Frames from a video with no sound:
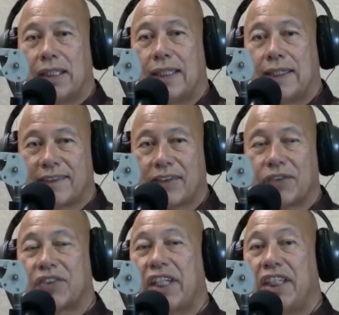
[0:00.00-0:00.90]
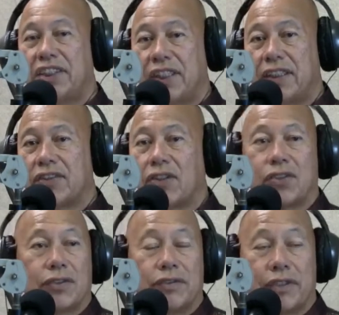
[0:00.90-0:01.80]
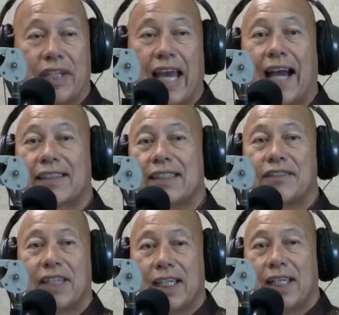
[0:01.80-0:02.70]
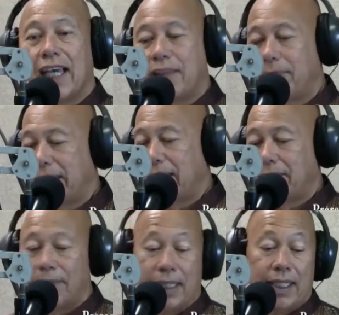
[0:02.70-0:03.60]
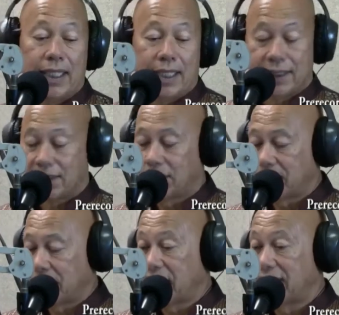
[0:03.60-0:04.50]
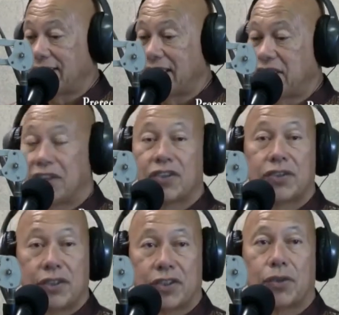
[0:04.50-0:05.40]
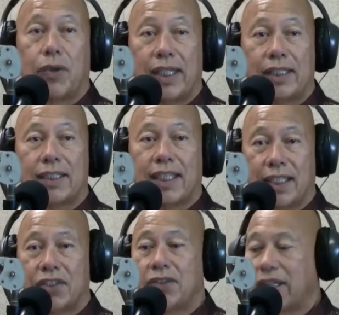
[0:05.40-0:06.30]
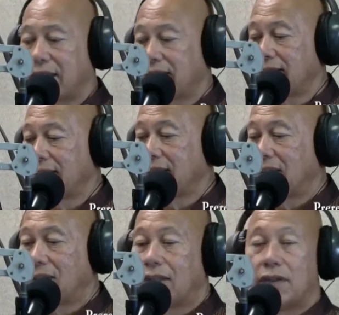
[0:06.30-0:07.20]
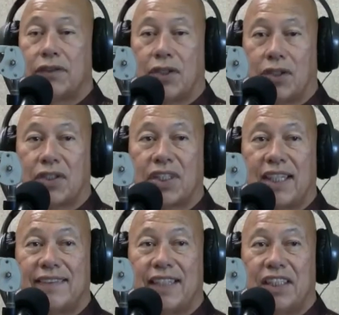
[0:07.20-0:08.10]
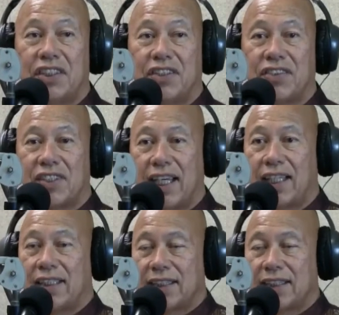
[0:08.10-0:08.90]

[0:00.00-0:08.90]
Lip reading: Association is also very active, and many other organizations. So it's quite a get-together of organizations that